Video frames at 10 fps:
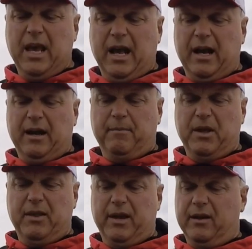Um,
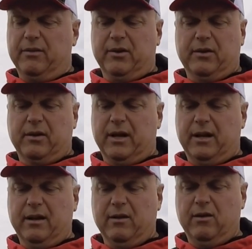they they're
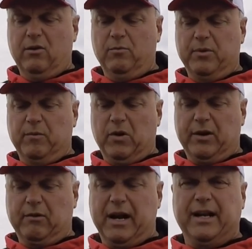uh, open
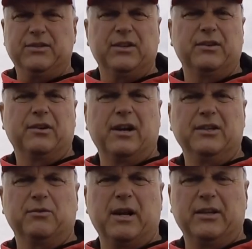water rods and their
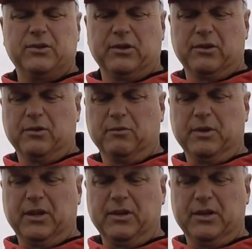ice rods are
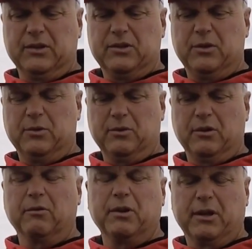really good as too,
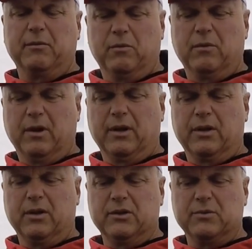are really uh,
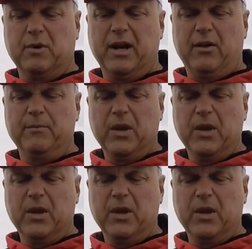good as well.